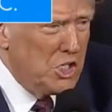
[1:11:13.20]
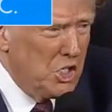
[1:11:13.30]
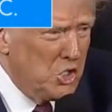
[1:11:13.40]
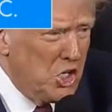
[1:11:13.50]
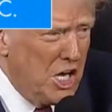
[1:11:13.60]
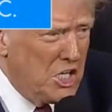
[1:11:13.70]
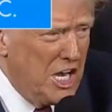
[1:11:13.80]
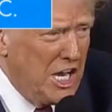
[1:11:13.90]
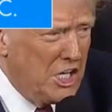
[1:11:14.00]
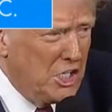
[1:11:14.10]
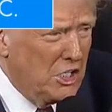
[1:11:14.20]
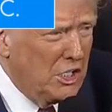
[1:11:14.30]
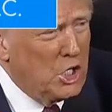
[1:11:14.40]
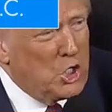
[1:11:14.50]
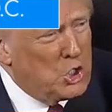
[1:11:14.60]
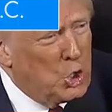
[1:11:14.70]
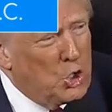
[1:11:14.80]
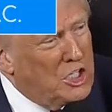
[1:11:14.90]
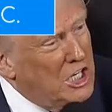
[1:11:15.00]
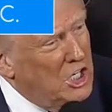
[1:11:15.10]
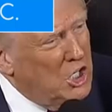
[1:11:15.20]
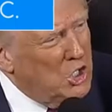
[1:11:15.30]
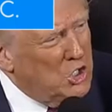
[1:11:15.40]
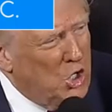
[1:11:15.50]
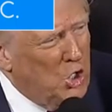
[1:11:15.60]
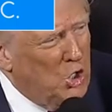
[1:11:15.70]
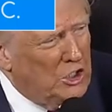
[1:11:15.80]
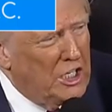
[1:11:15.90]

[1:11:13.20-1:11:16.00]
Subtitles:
DJ Daniel. He is 13 years old,